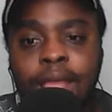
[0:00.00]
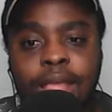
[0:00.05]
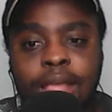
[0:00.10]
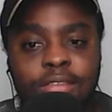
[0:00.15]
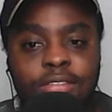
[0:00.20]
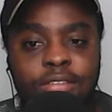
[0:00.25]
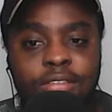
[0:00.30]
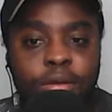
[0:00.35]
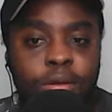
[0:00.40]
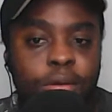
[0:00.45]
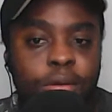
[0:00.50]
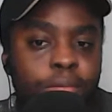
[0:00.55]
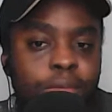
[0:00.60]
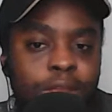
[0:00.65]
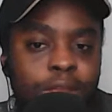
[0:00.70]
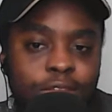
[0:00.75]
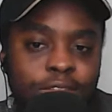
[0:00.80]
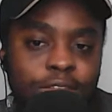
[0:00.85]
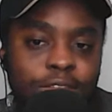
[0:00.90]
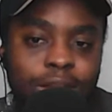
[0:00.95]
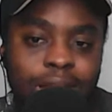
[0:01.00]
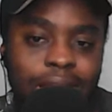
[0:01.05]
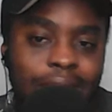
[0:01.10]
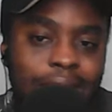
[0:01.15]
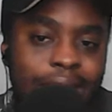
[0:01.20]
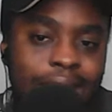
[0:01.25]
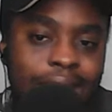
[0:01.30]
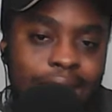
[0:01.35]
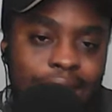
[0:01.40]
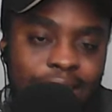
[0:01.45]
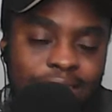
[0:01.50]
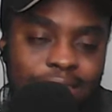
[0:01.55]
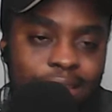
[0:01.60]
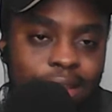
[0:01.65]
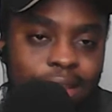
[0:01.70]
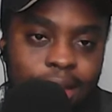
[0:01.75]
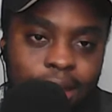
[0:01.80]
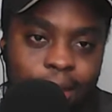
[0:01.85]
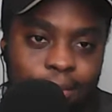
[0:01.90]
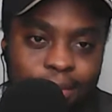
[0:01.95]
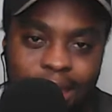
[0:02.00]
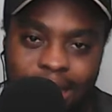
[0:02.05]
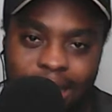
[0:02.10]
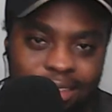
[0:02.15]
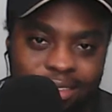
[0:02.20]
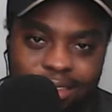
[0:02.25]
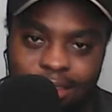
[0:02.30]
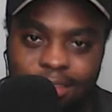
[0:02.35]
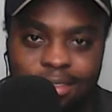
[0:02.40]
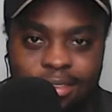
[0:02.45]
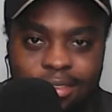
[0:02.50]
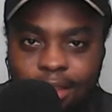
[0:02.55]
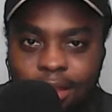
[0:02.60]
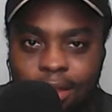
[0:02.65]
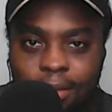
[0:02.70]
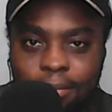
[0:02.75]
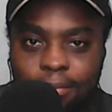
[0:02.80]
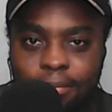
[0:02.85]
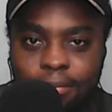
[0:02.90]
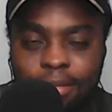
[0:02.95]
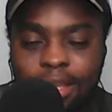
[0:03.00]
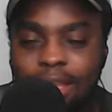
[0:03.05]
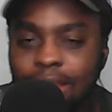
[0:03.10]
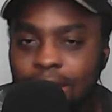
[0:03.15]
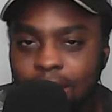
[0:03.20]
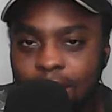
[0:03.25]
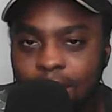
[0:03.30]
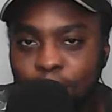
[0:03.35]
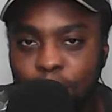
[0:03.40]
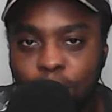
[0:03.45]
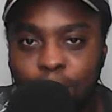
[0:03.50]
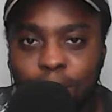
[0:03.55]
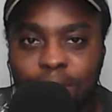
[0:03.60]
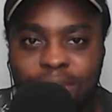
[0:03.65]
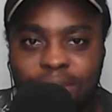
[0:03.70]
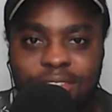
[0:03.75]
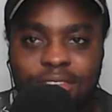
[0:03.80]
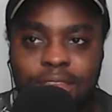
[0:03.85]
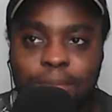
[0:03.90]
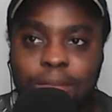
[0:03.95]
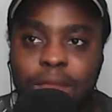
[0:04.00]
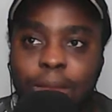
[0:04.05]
So it was not like a youngsters in Bournemouth's team.